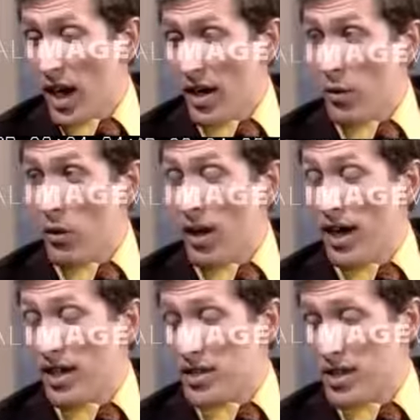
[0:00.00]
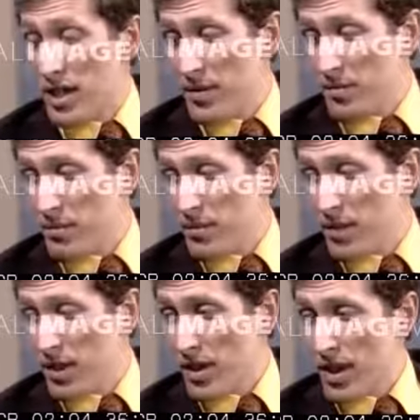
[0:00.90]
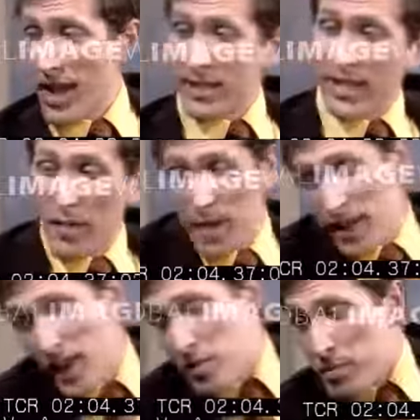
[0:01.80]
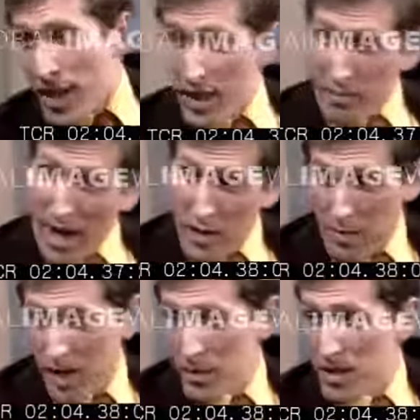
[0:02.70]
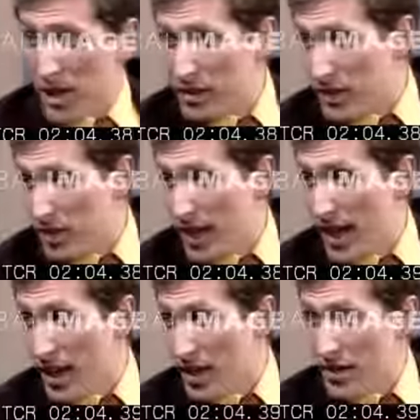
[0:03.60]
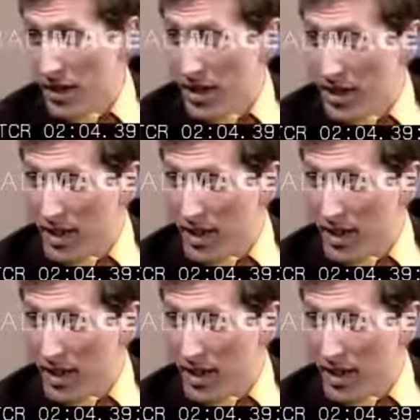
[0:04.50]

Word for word: I know why. You see, the last time they, they've been playing the match among themselves for decades, right?